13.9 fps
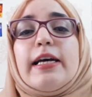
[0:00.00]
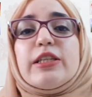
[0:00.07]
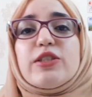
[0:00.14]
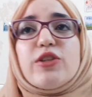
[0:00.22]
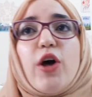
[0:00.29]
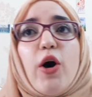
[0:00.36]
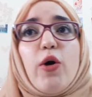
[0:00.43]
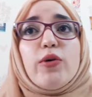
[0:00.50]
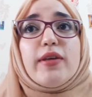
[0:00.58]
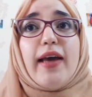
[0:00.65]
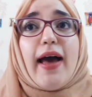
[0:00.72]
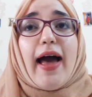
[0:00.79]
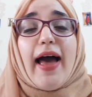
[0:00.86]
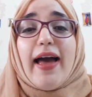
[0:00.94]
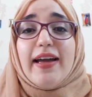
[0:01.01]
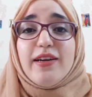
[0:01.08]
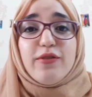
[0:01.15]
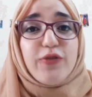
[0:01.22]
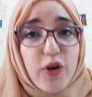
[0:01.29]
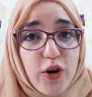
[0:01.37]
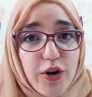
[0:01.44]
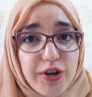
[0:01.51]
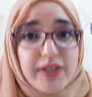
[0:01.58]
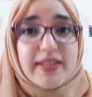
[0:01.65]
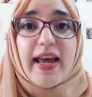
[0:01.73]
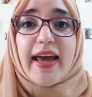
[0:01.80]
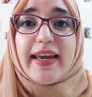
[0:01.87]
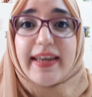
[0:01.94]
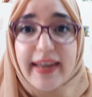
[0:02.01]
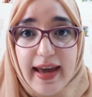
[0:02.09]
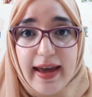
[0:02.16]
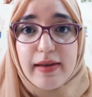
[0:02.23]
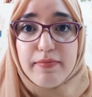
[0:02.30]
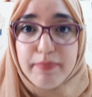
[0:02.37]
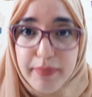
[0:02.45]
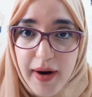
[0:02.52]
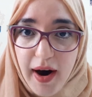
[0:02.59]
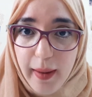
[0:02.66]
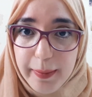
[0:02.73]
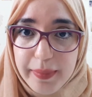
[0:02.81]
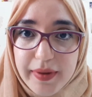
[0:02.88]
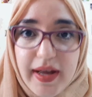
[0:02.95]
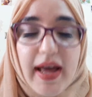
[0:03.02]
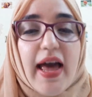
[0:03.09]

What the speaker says: So yeah, and of course K-pop.